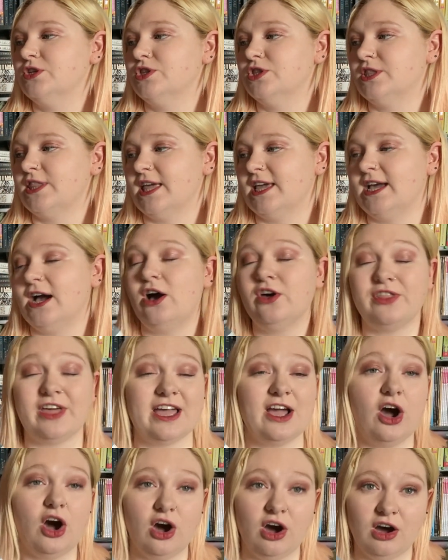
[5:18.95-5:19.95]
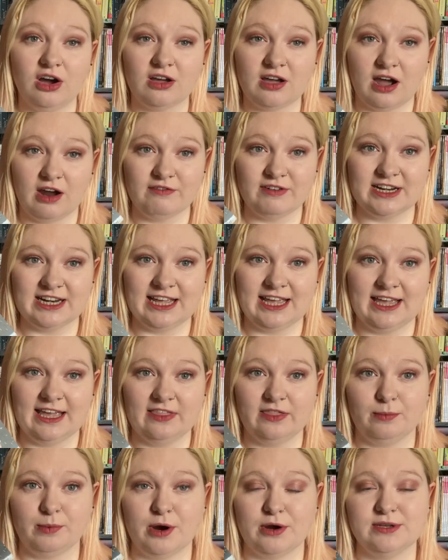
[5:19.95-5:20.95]
they, they are currently in
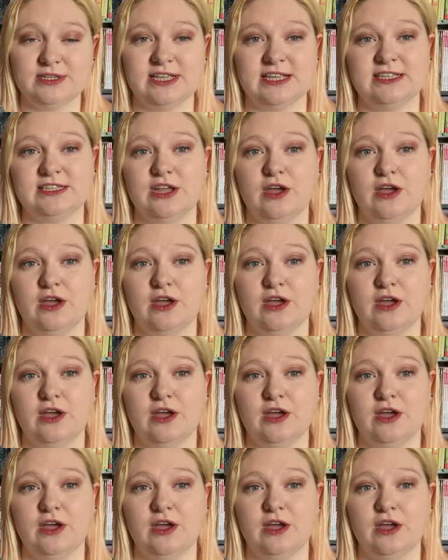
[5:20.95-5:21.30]
the process